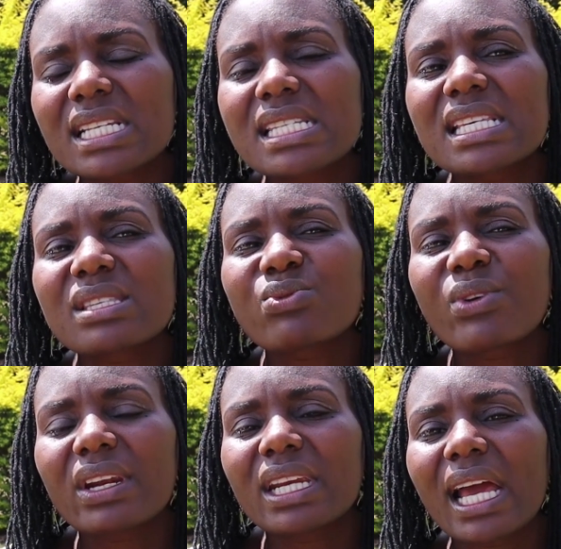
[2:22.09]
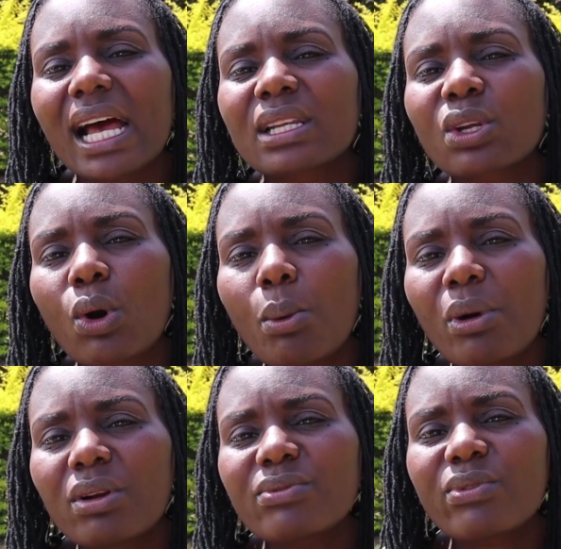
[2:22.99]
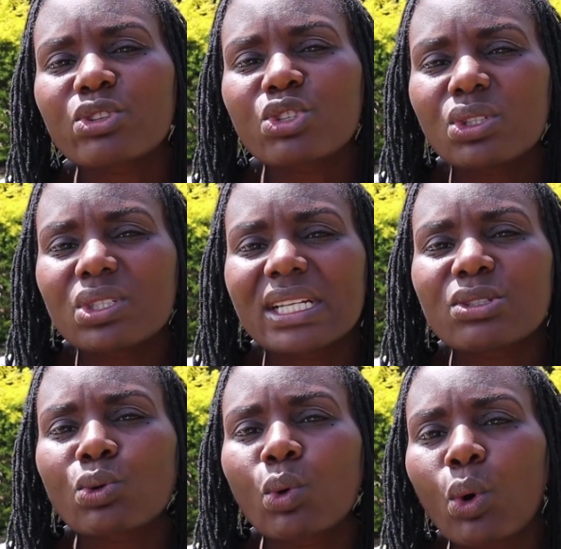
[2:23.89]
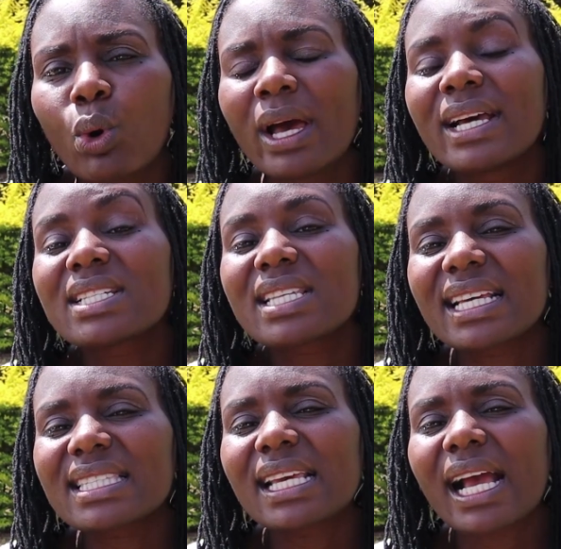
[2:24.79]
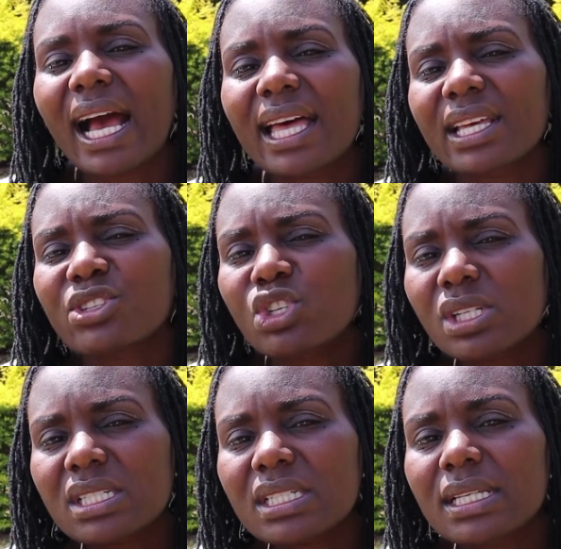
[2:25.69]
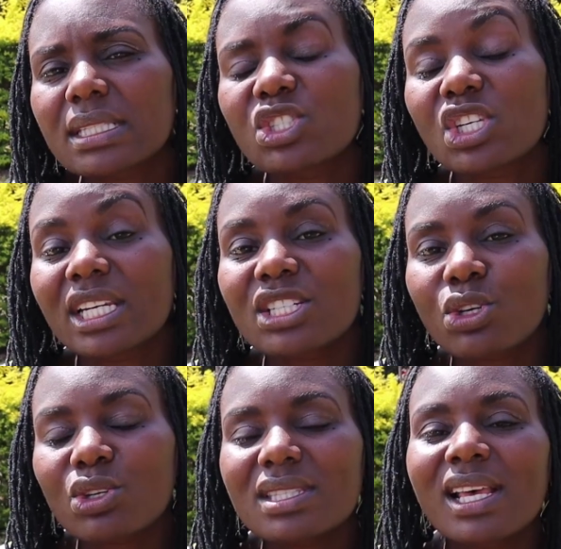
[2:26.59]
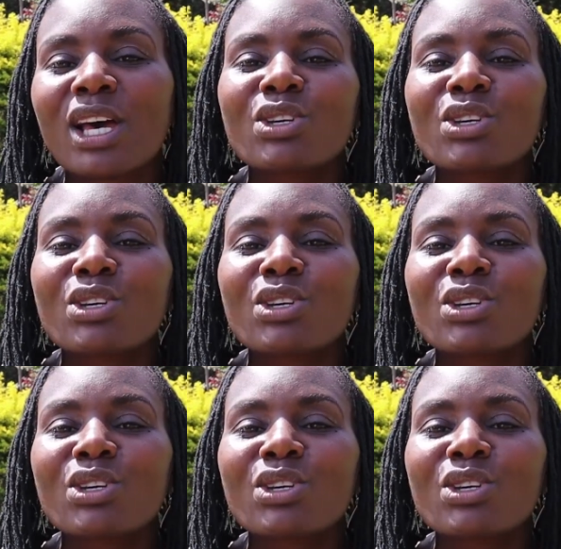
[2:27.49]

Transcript: It is very uncommon for children to go touching other children's genitals.